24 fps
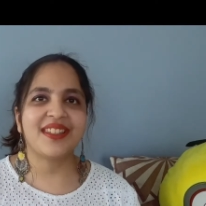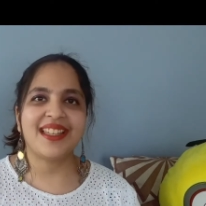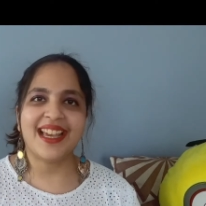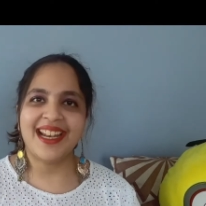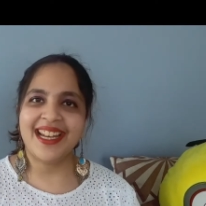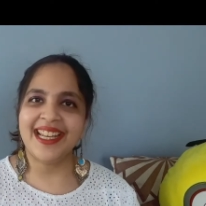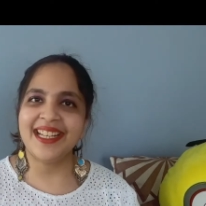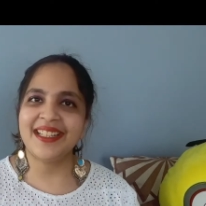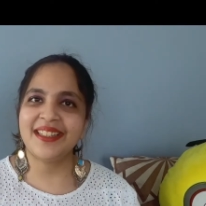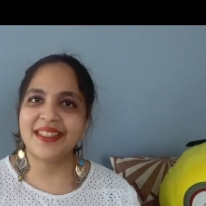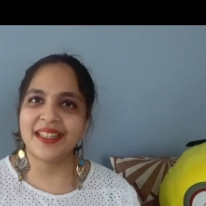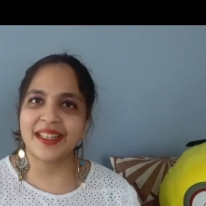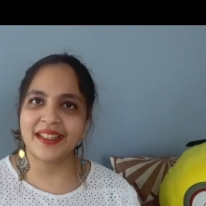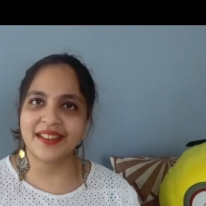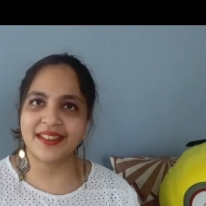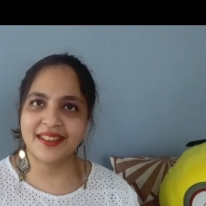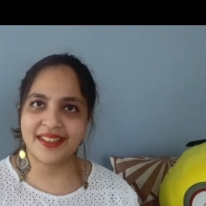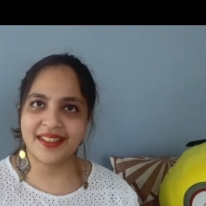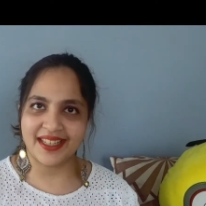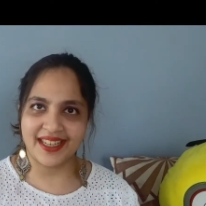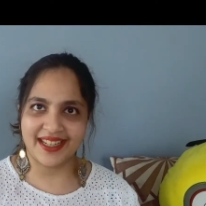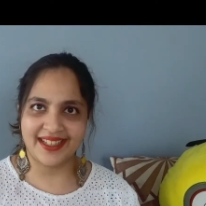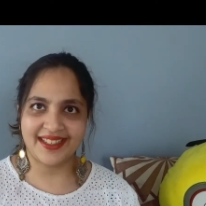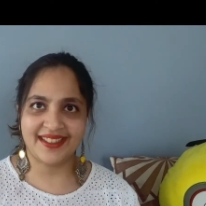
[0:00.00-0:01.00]
Selling
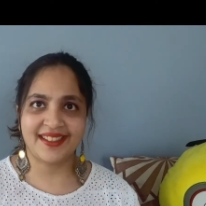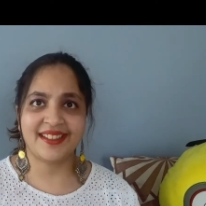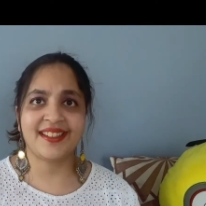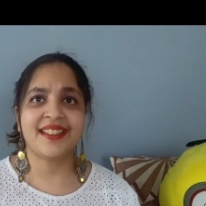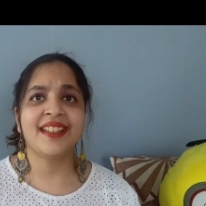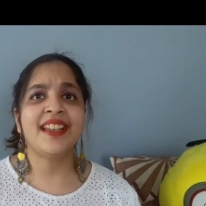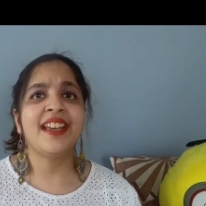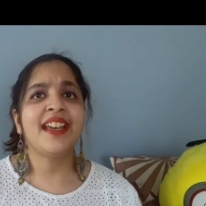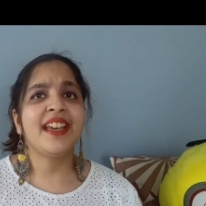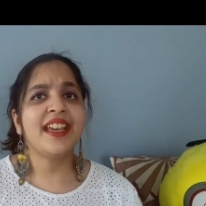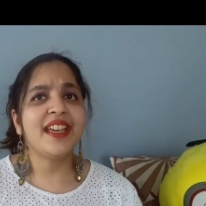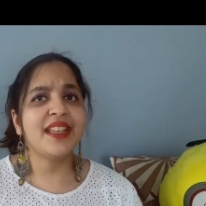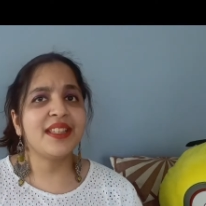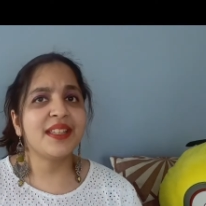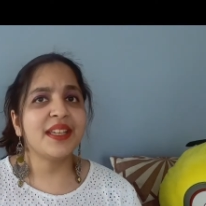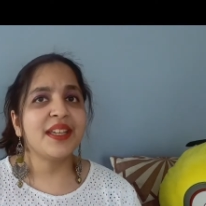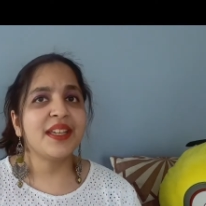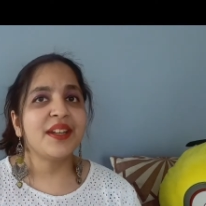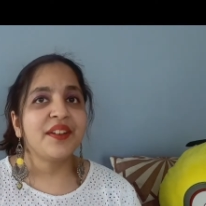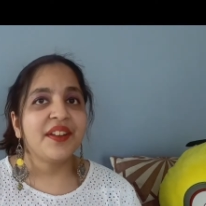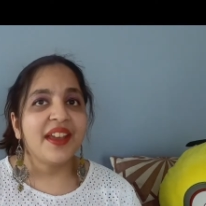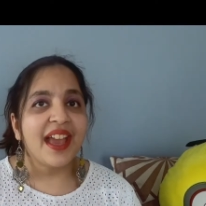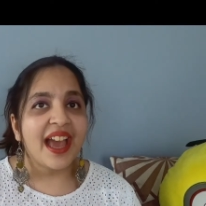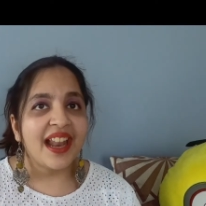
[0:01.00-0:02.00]
Sunsets is a
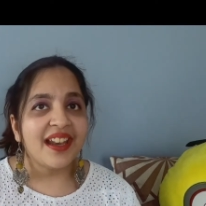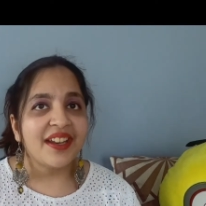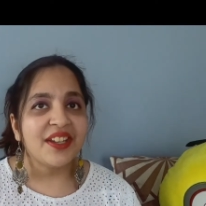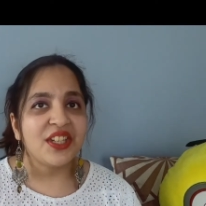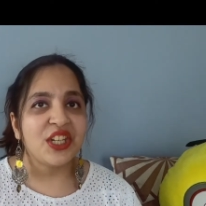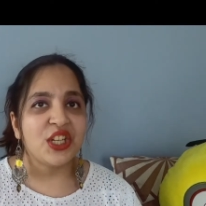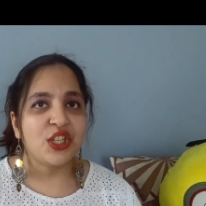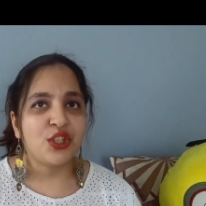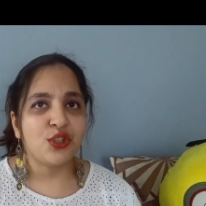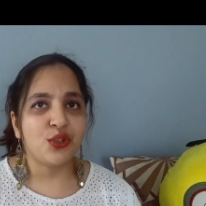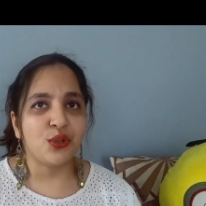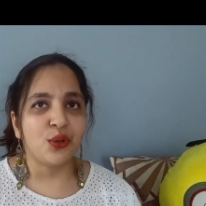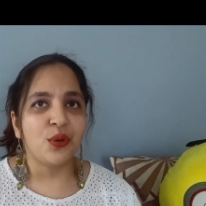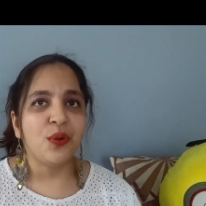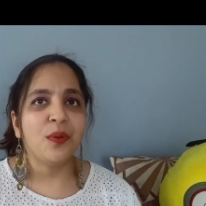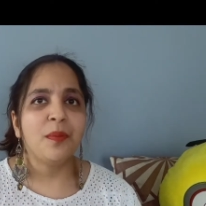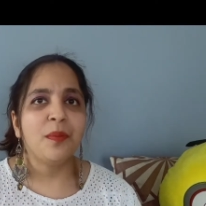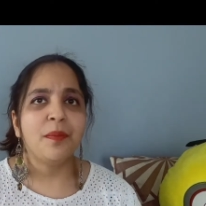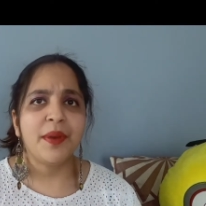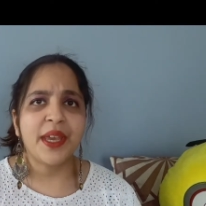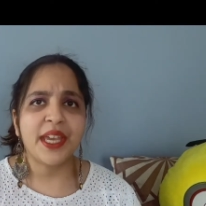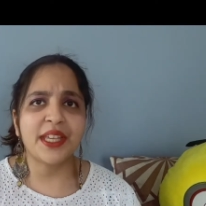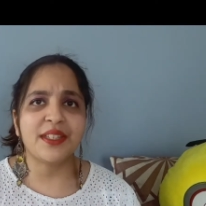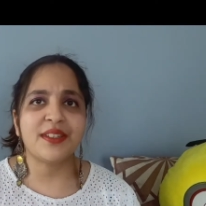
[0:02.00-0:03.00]
reality show
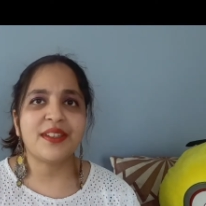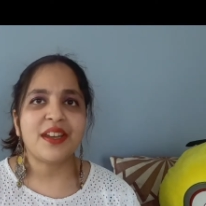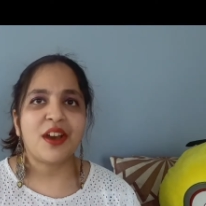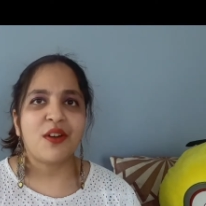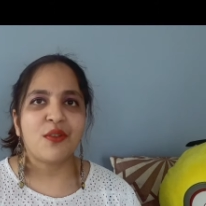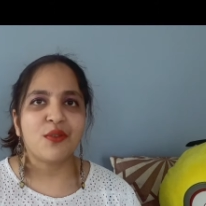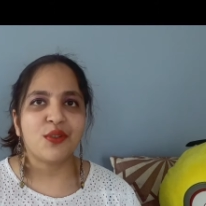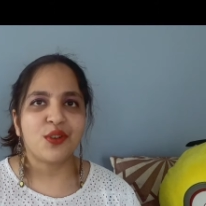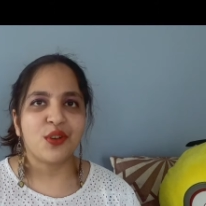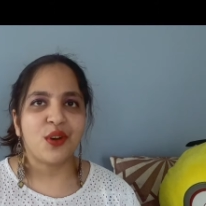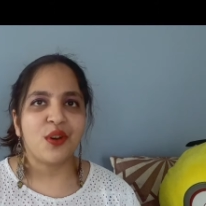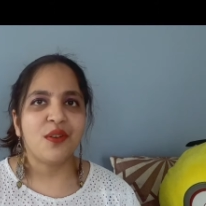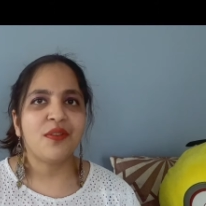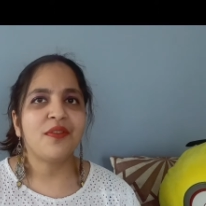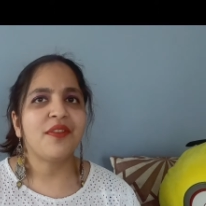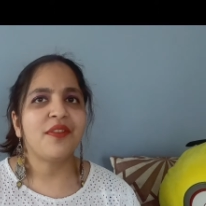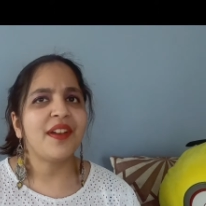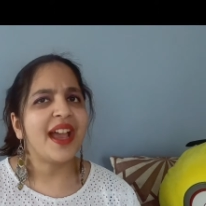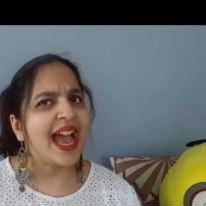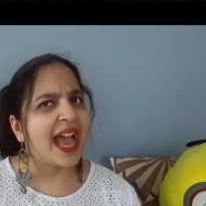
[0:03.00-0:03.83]
based out of